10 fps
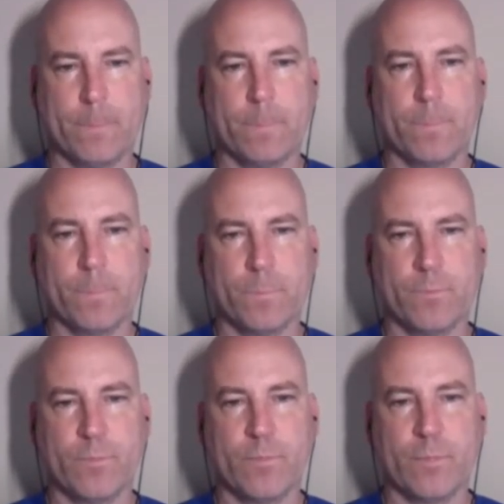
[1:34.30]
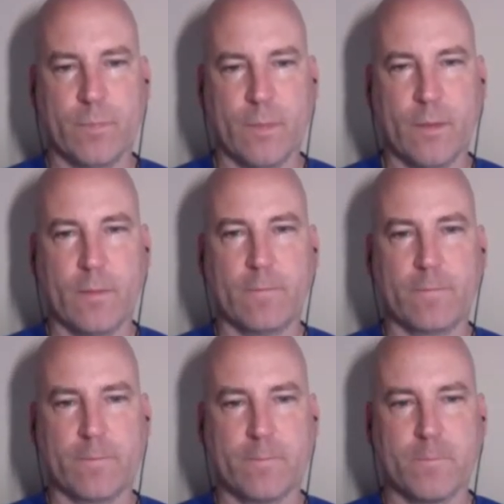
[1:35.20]

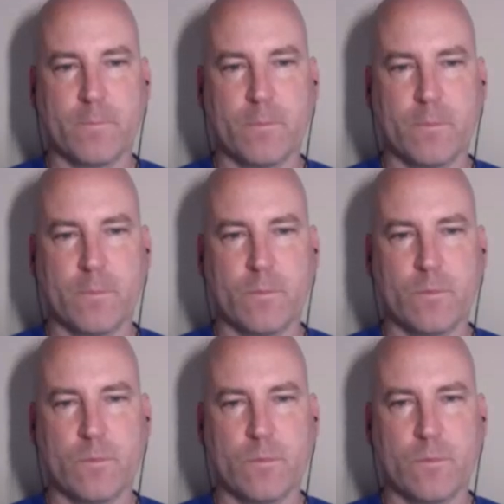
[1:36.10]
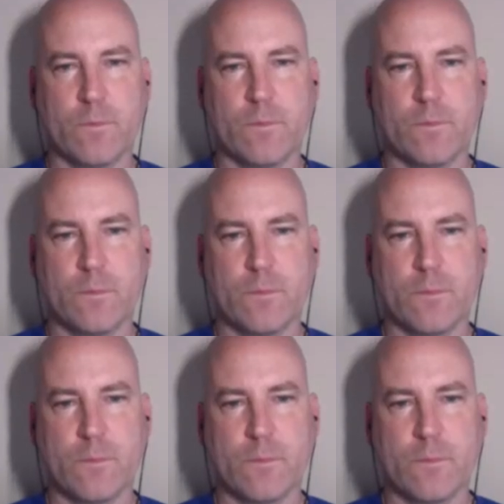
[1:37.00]

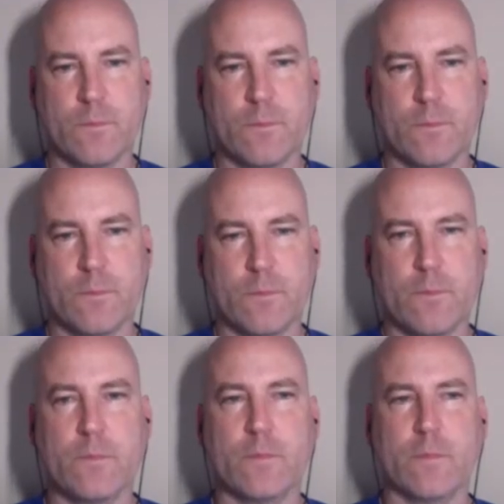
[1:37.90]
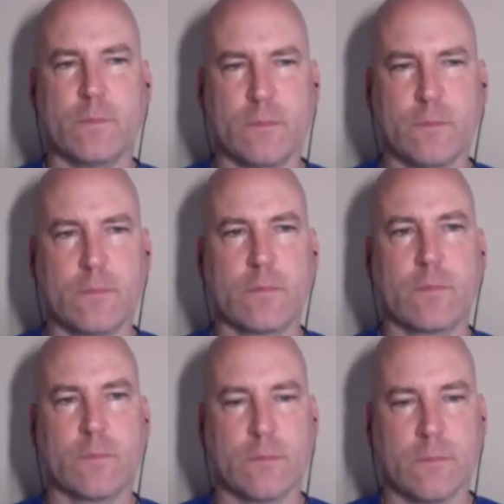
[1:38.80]

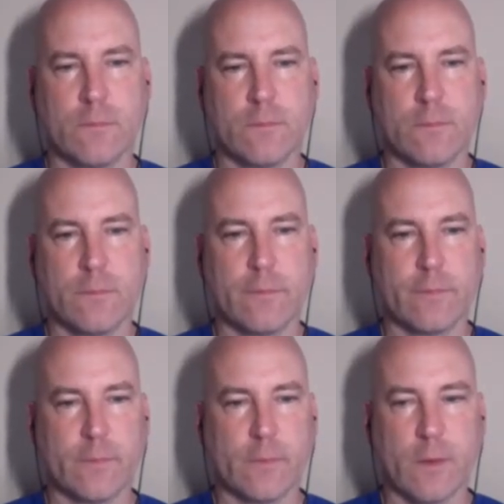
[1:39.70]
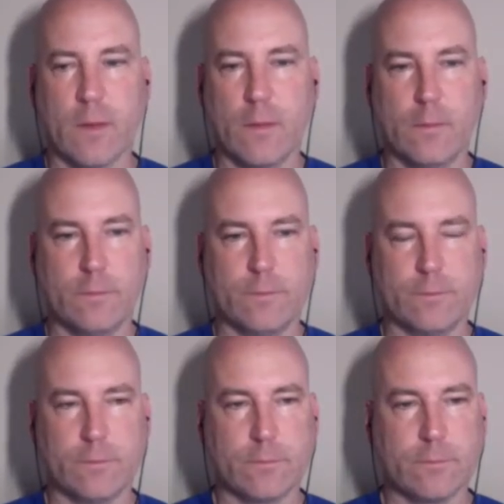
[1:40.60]

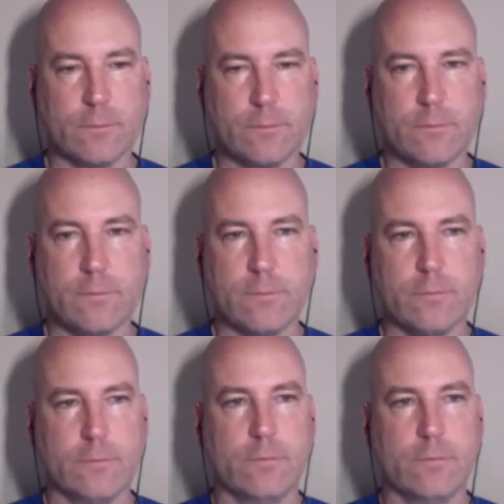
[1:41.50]
(silent)